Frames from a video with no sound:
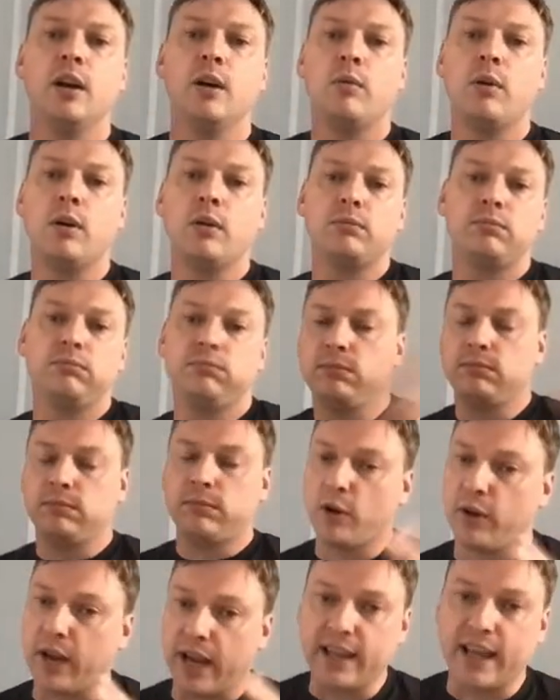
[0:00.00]
Well,
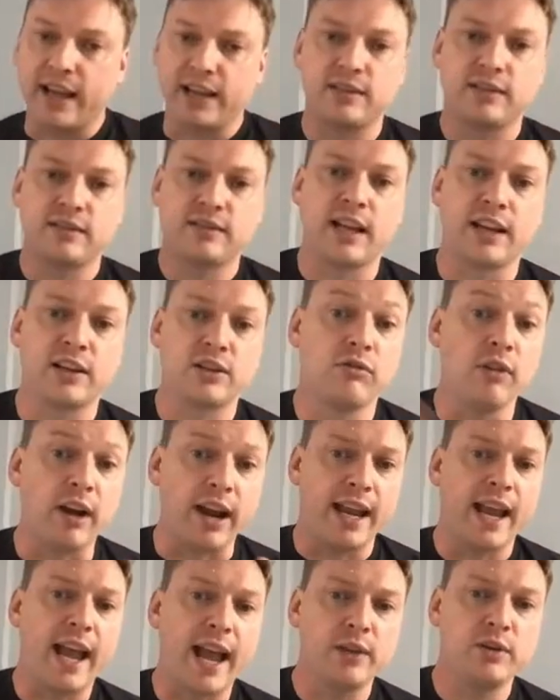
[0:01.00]
okay, that's
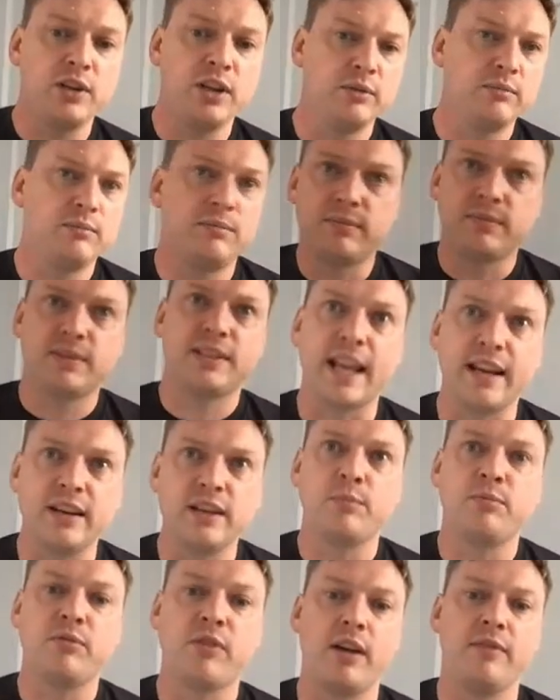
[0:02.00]
great. How do you send a
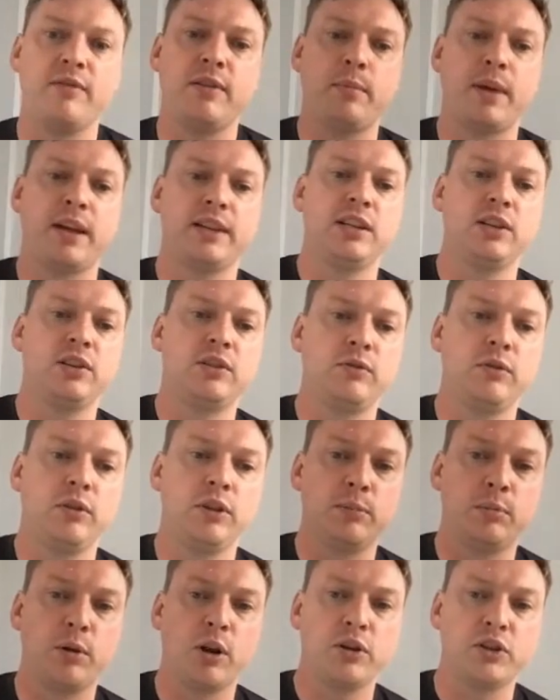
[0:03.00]
private message through
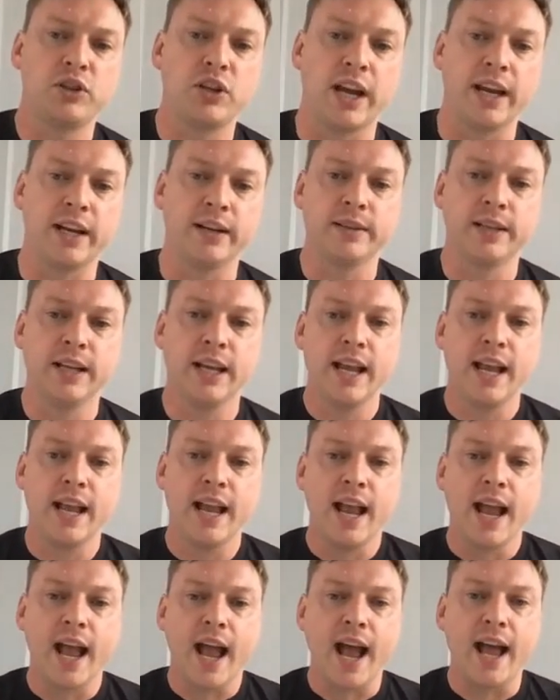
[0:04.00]
the blockchain?
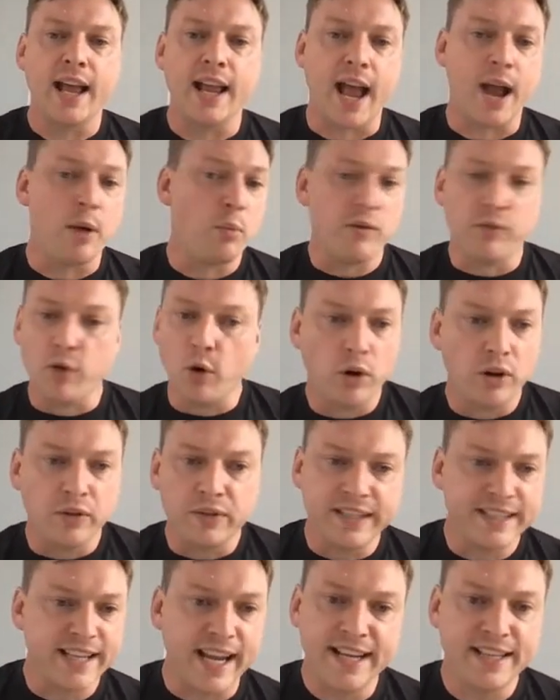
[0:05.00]
And with all of
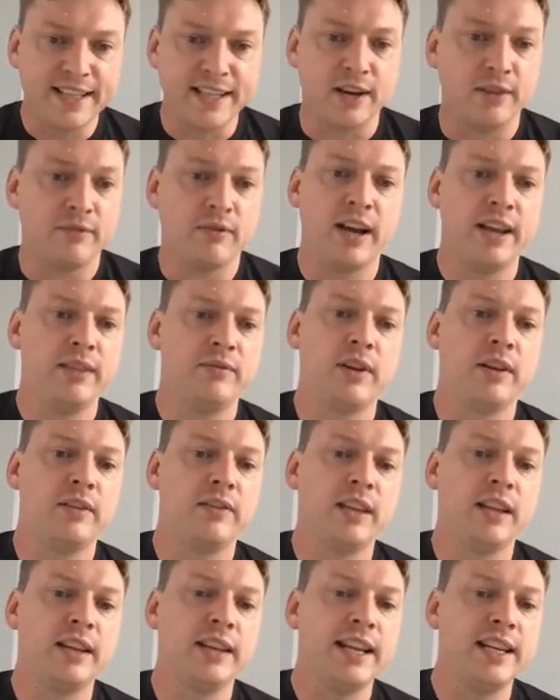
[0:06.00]
the data, right,
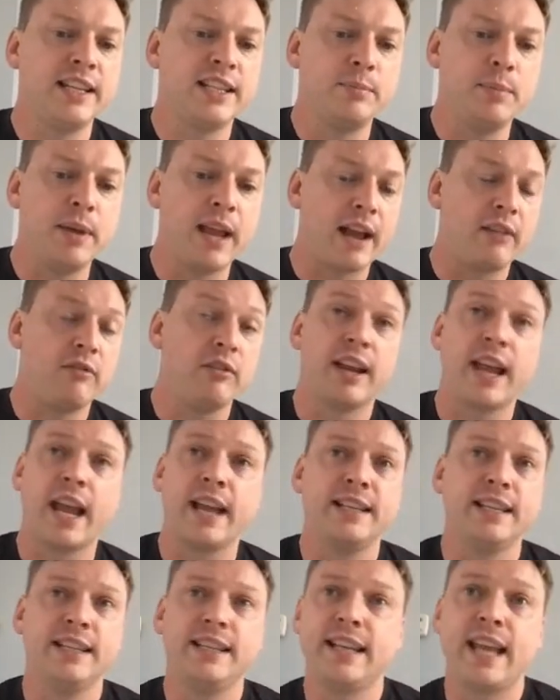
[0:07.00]
that needs to be
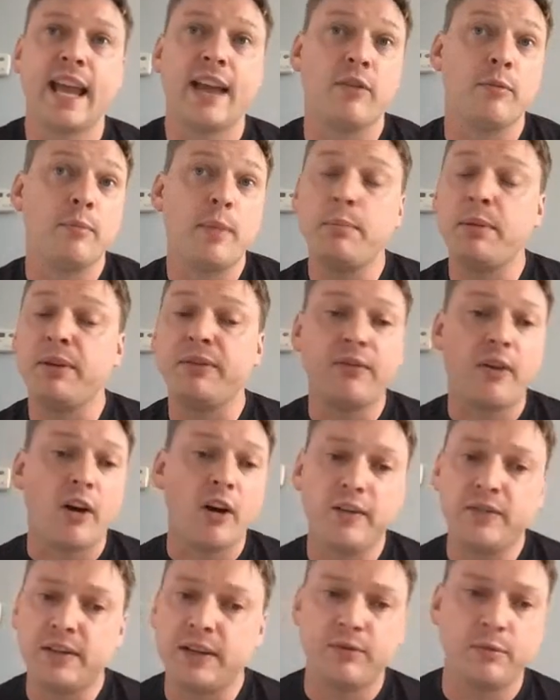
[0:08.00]
aggregated together. Maybe
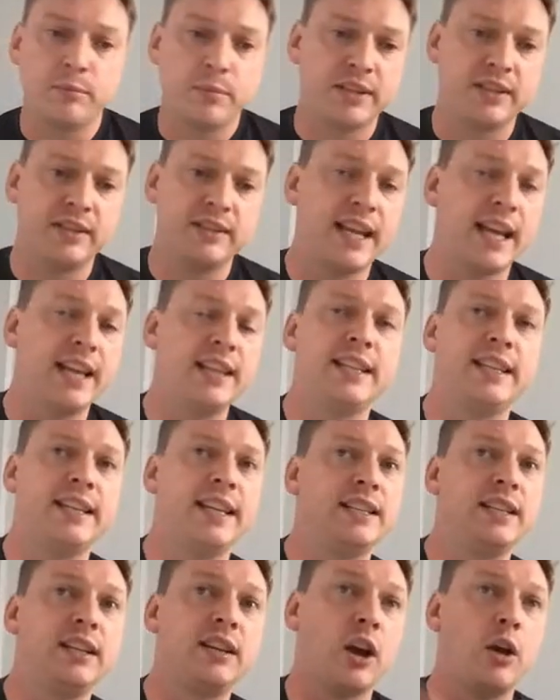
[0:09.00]
5 different bits of data
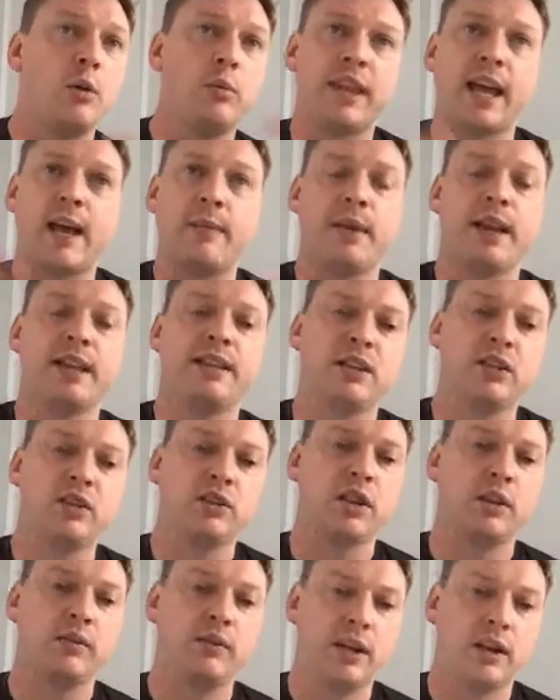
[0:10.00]
need to go with that message
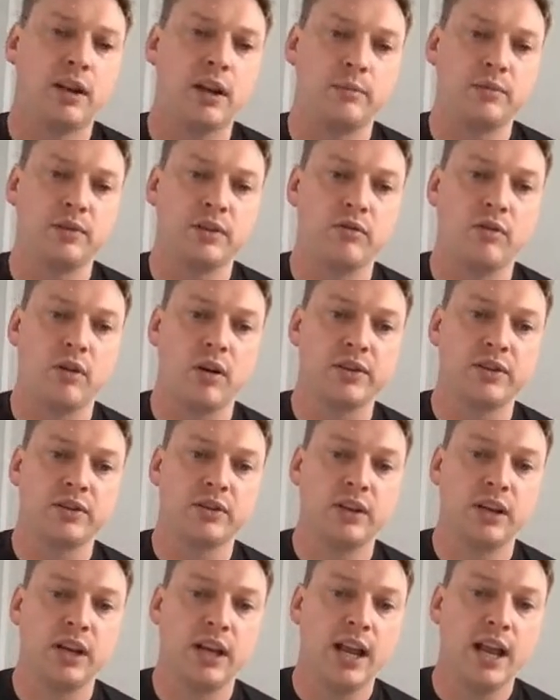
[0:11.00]
so that it comes
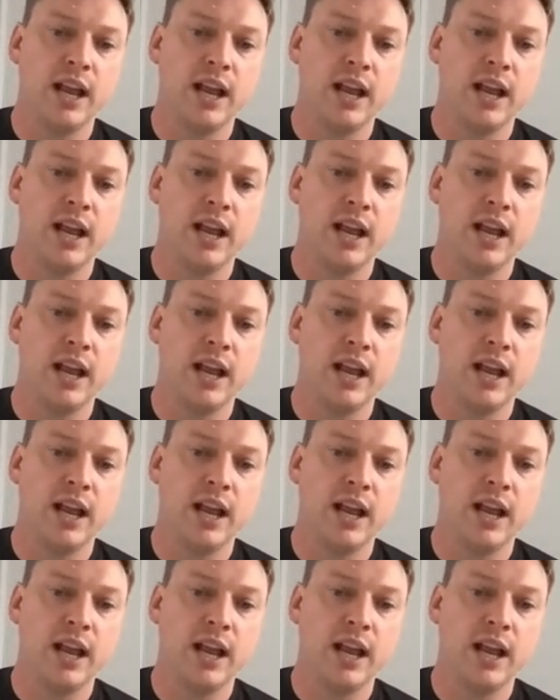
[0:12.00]
across.